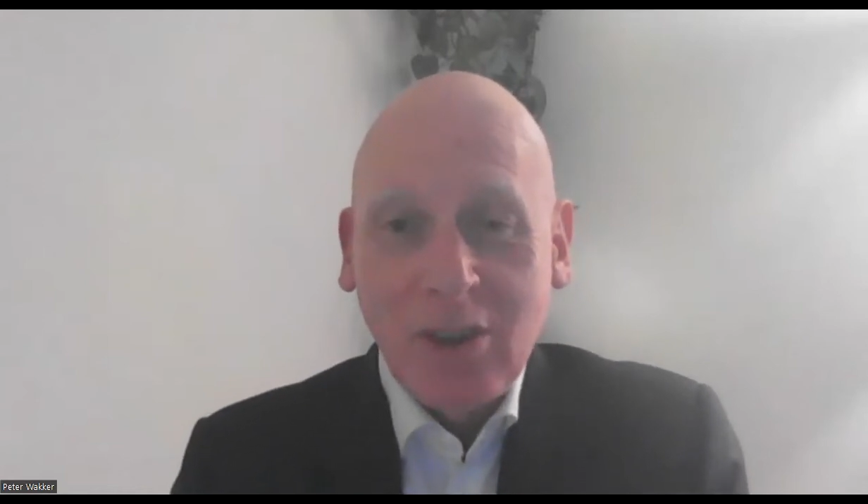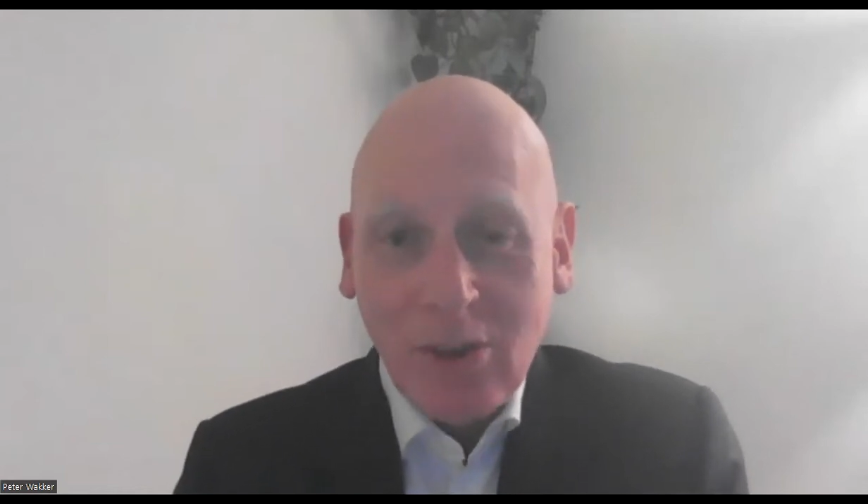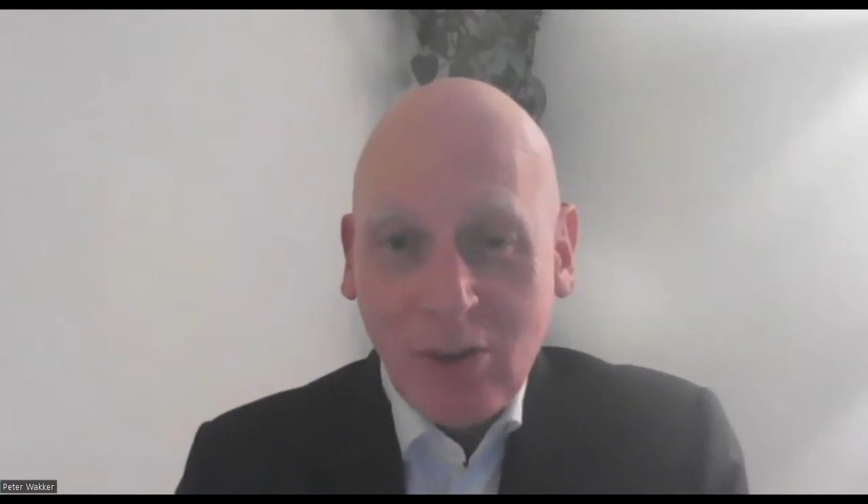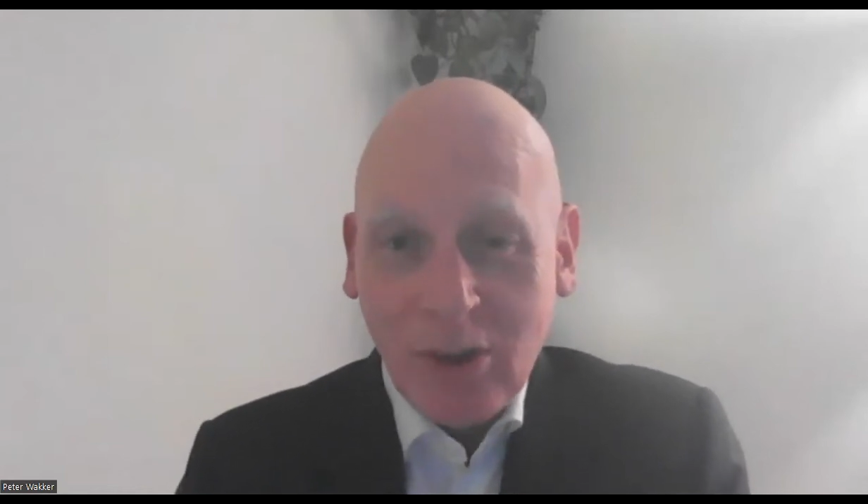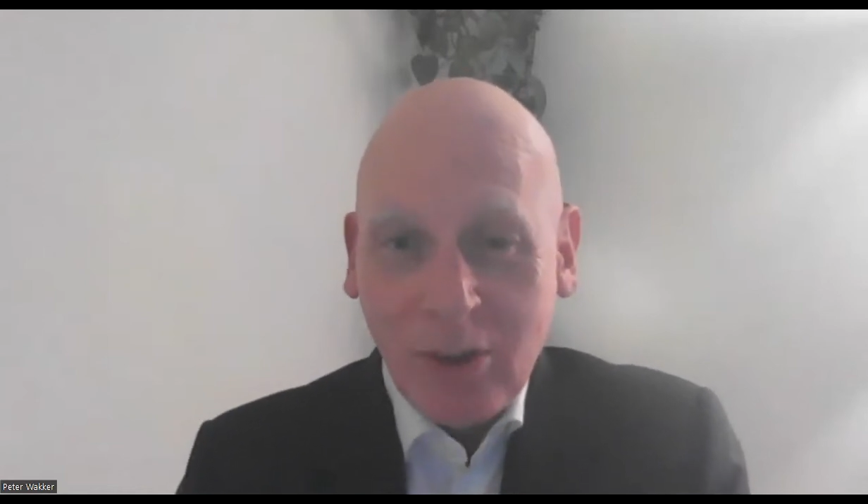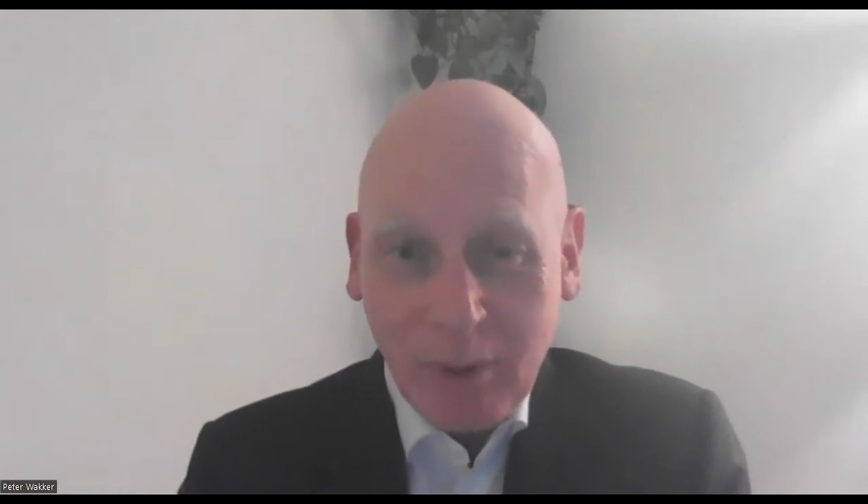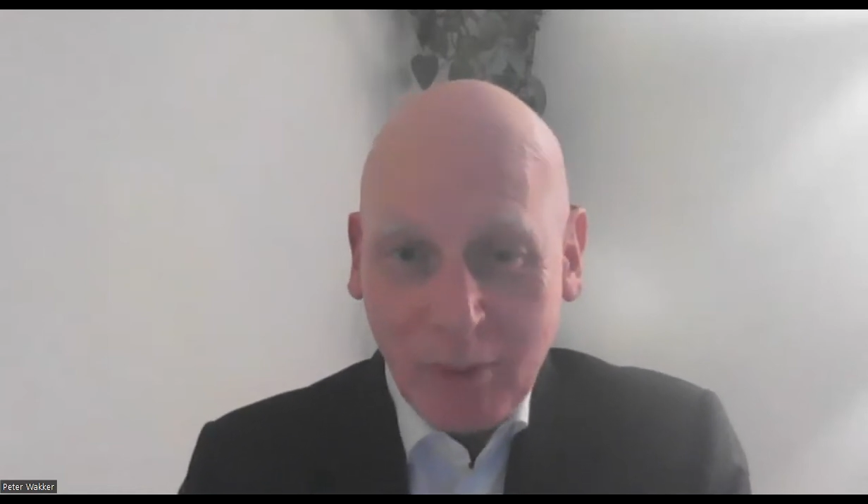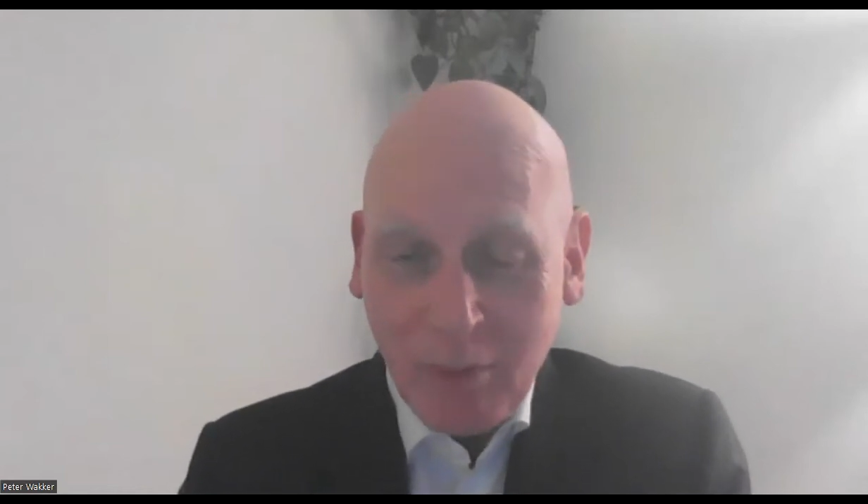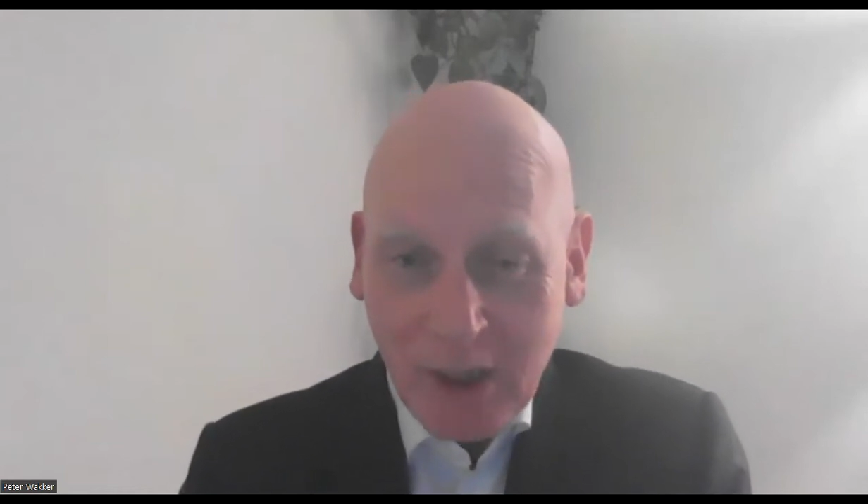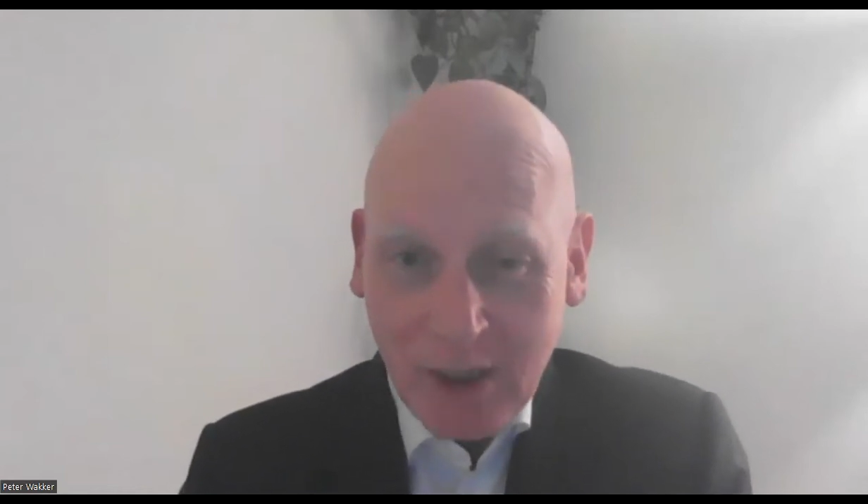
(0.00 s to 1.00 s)
you know the
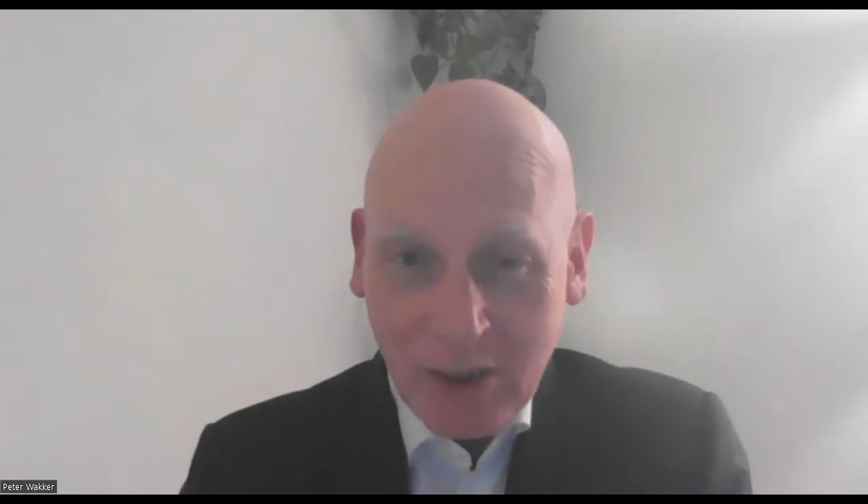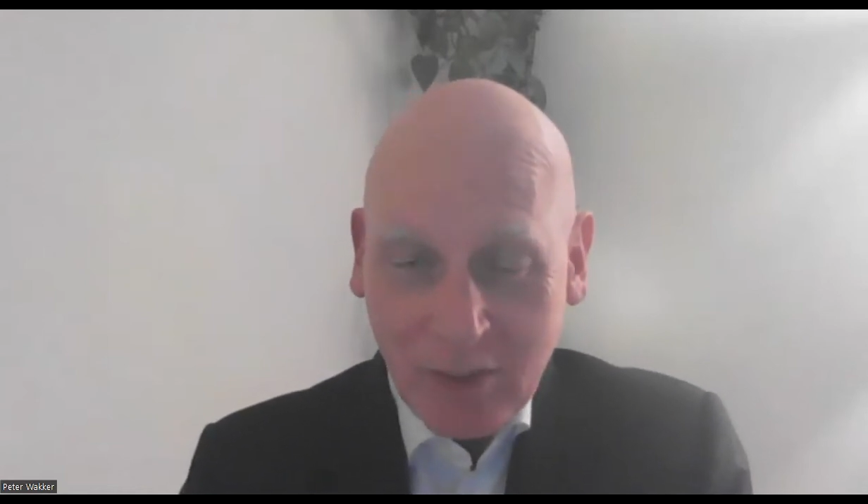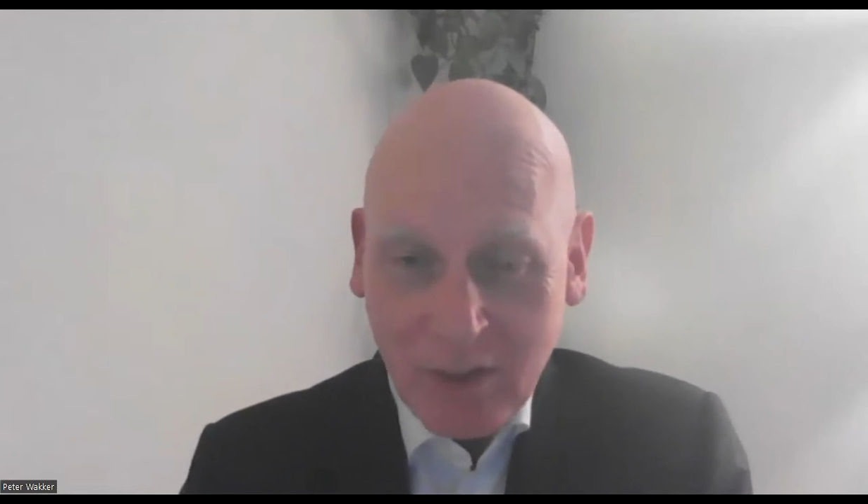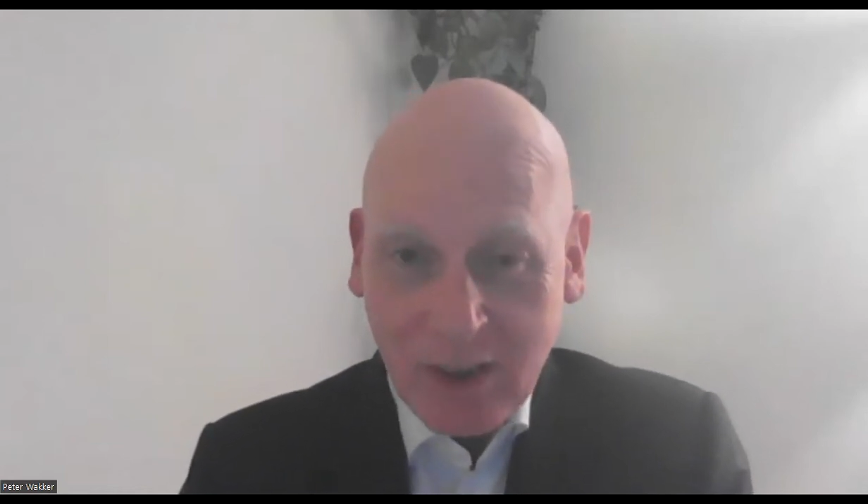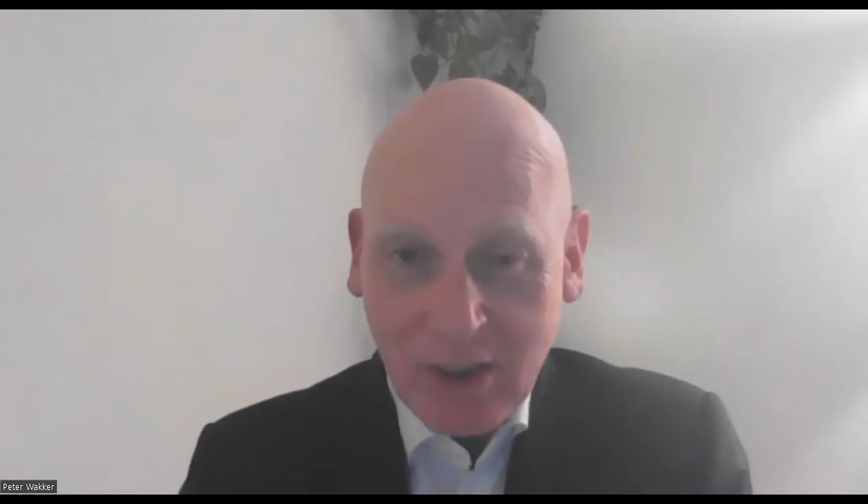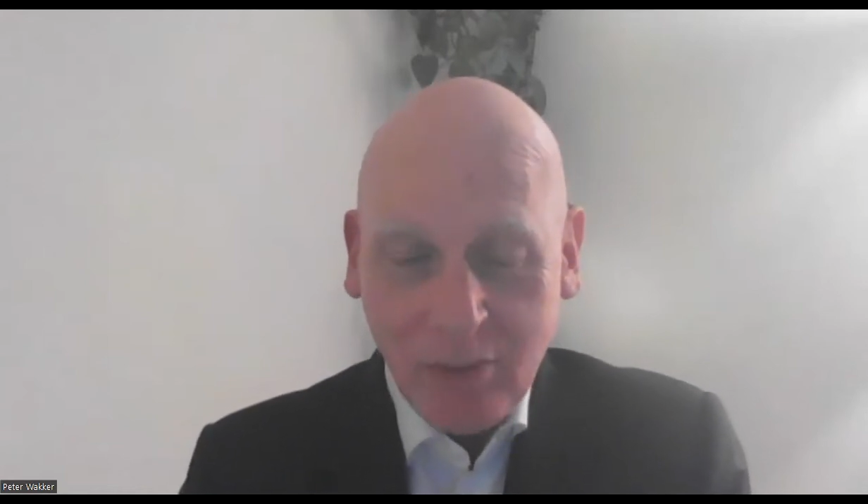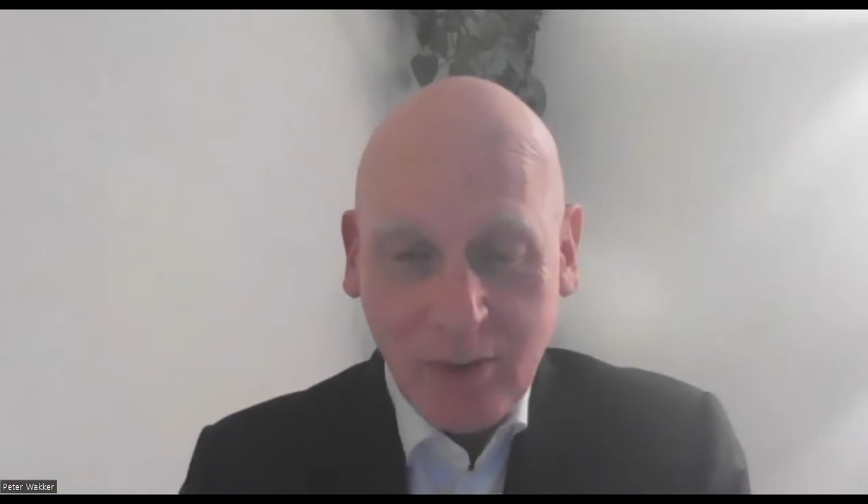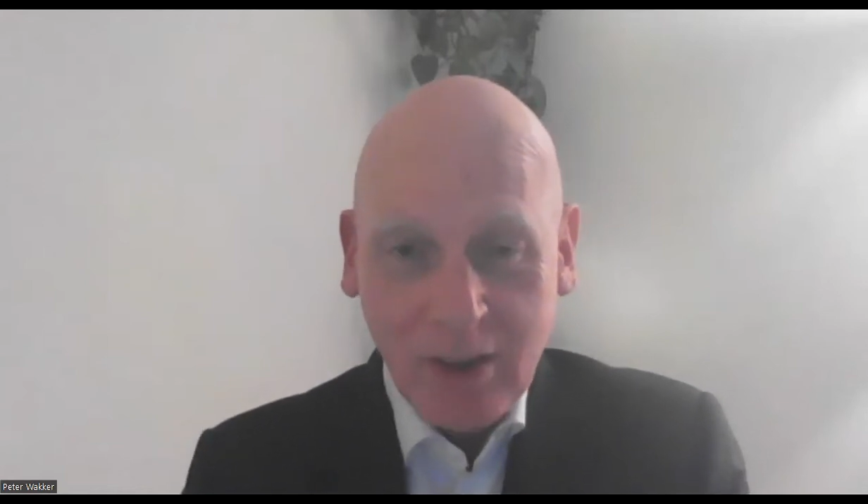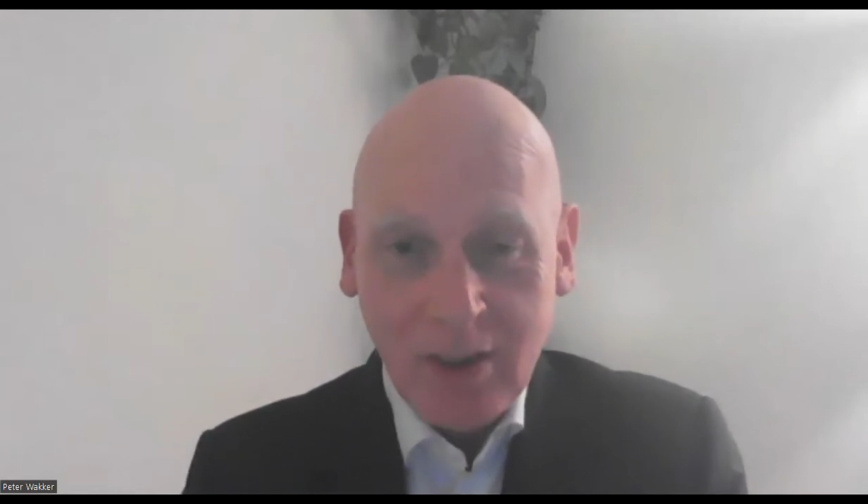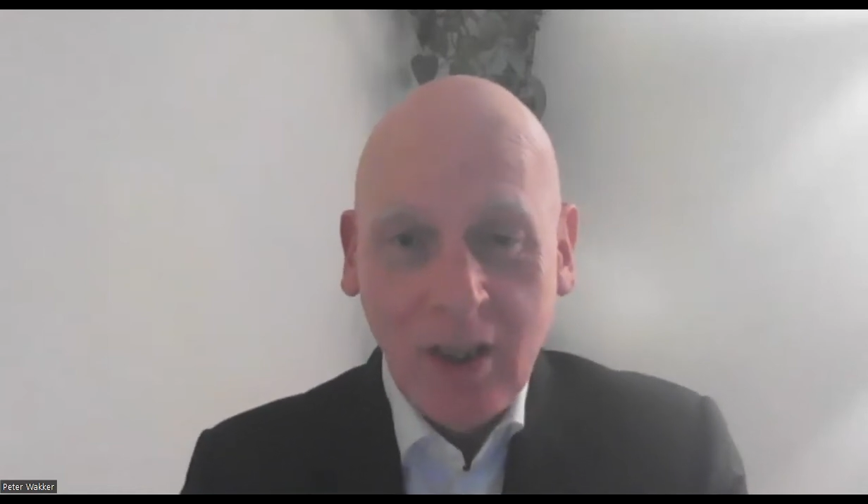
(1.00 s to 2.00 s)
probabilities of these
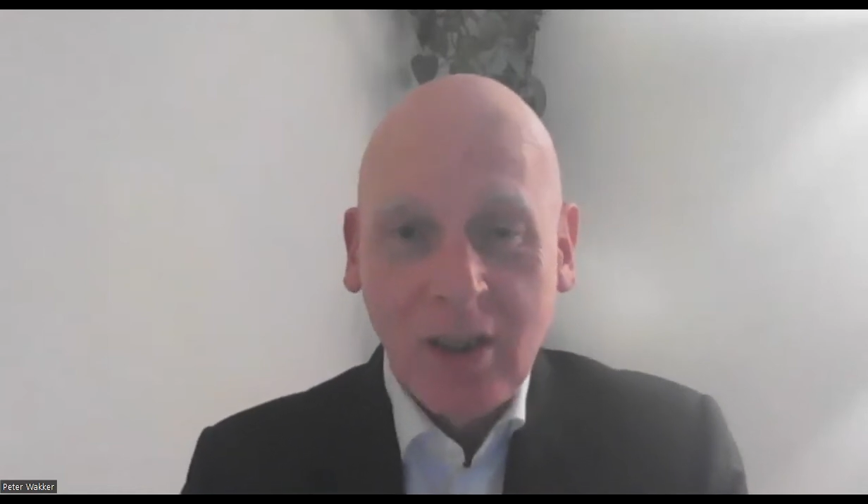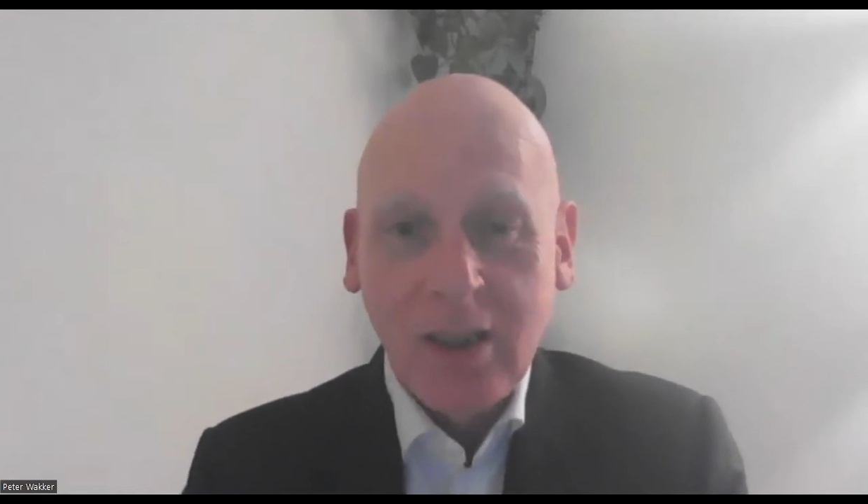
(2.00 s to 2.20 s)
events,